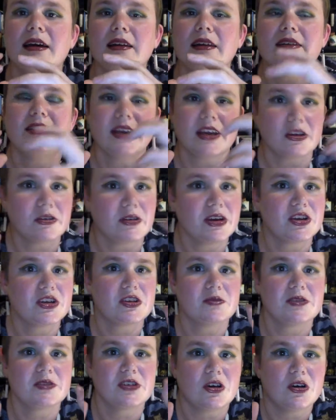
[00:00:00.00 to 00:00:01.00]
The
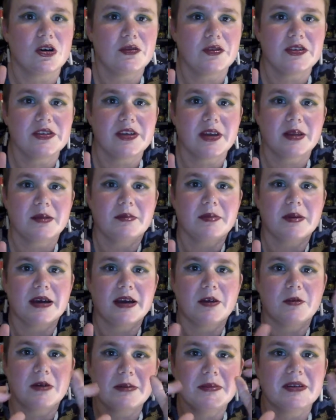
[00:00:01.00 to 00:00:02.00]
decoration was often done
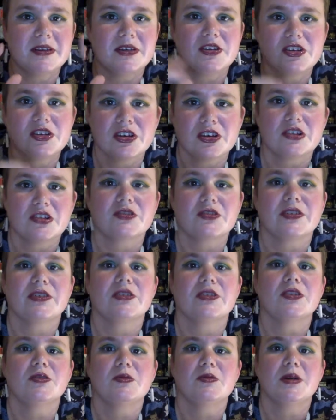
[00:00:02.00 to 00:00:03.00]
by women and children
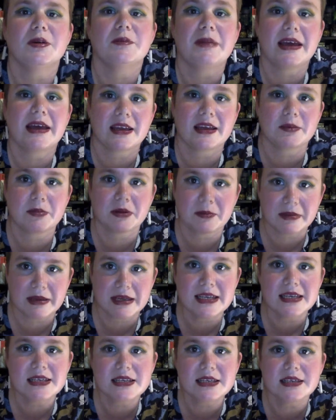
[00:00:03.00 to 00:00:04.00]
who were paid per
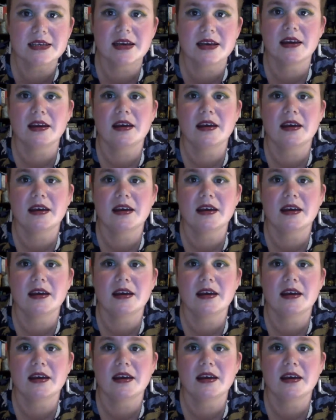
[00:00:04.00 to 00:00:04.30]
piece.